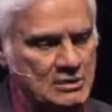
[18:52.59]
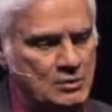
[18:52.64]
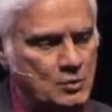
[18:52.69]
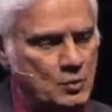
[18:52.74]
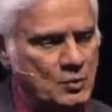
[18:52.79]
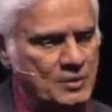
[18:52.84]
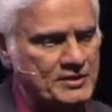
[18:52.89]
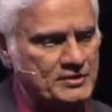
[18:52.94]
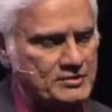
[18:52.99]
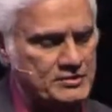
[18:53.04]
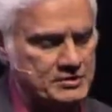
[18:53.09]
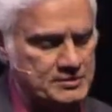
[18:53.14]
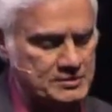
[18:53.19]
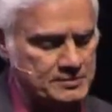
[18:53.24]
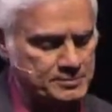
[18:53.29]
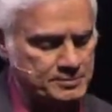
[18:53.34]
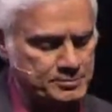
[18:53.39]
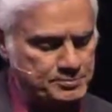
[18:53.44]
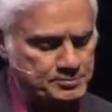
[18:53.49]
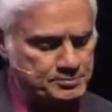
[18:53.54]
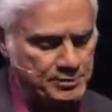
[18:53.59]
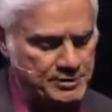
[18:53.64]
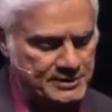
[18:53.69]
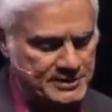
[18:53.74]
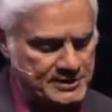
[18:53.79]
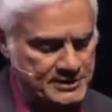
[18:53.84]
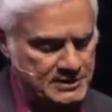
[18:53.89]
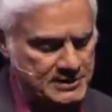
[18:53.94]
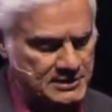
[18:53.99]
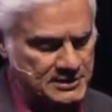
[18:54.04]
One of the
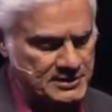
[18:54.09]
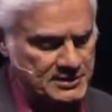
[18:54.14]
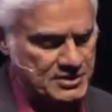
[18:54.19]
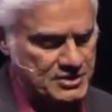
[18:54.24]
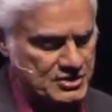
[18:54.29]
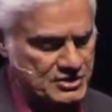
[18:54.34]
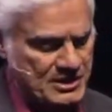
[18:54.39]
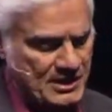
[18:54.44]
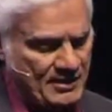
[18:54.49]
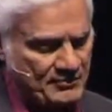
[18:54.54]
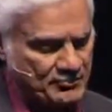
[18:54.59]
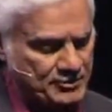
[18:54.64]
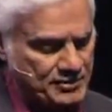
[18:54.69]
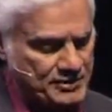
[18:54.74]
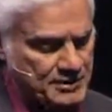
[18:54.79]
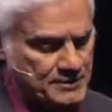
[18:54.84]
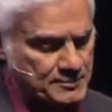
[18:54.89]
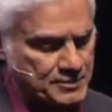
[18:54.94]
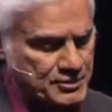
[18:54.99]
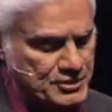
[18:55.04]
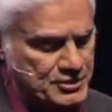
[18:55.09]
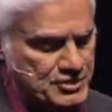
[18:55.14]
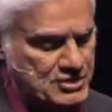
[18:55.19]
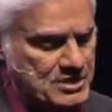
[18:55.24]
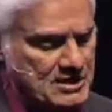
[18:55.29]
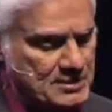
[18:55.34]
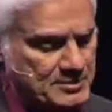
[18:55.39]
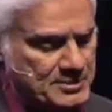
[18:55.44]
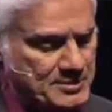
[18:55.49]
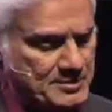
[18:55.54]
political leaders in Africa put his
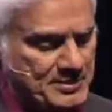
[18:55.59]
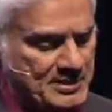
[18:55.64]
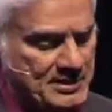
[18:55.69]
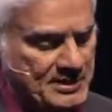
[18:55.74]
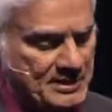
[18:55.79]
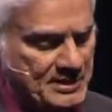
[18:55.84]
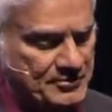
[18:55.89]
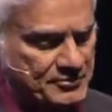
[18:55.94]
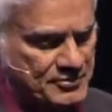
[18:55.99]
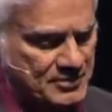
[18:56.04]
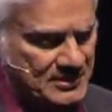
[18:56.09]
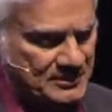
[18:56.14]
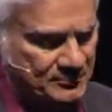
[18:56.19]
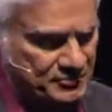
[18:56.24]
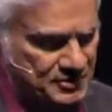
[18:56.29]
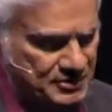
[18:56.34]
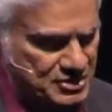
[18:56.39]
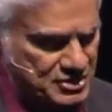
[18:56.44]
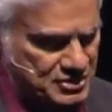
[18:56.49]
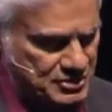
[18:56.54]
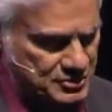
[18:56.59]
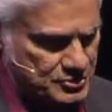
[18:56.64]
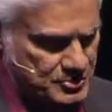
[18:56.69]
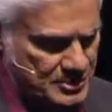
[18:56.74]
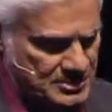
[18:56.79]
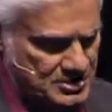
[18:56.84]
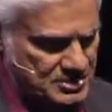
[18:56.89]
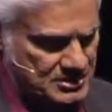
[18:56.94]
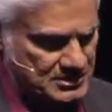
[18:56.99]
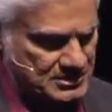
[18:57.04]
arm in mine after I'd finished
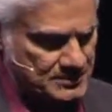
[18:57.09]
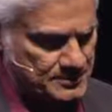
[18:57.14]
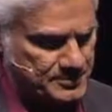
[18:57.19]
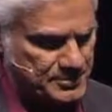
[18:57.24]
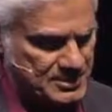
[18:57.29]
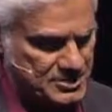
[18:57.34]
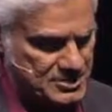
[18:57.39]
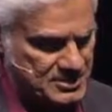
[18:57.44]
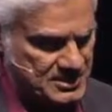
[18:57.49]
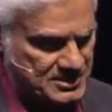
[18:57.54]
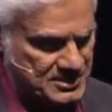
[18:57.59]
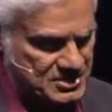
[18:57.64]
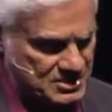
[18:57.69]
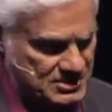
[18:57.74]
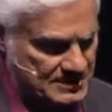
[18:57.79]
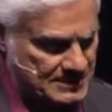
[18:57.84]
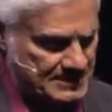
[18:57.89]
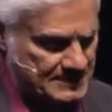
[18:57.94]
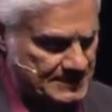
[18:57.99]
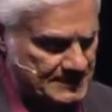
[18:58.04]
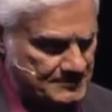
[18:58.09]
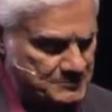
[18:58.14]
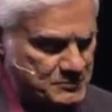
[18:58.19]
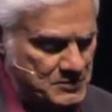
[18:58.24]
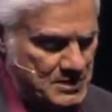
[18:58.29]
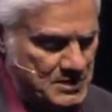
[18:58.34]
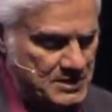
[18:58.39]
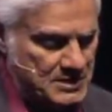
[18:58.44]
addressing the presidents there.